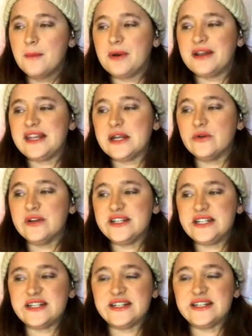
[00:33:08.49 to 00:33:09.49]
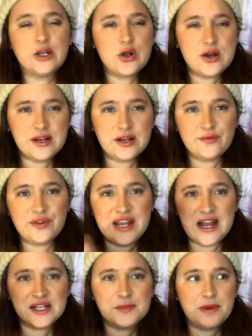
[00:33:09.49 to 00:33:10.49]
But there is this learning of
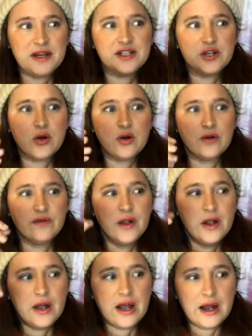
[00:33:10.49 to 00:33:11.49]
the aspects of